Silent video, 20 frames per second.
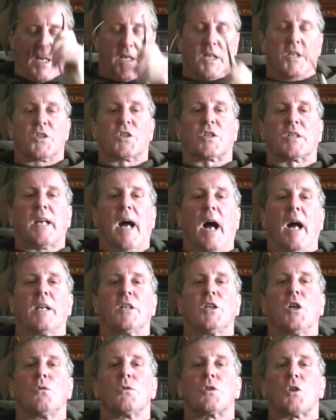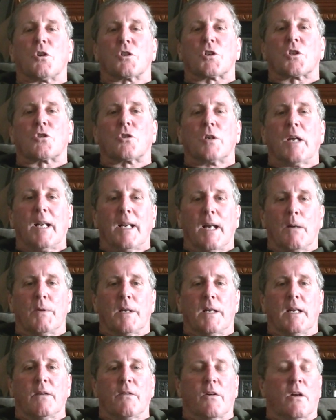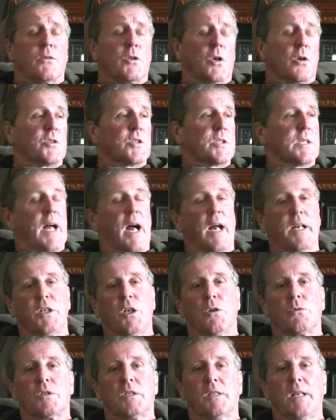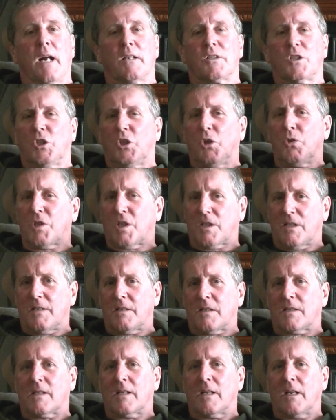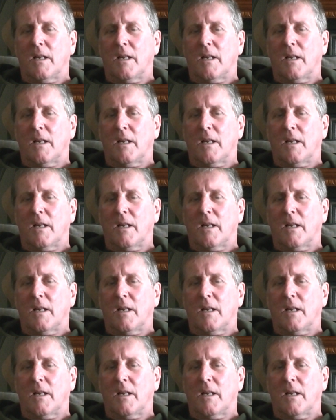Sky News Australia, believe it or not, because Sky News, yes, useless.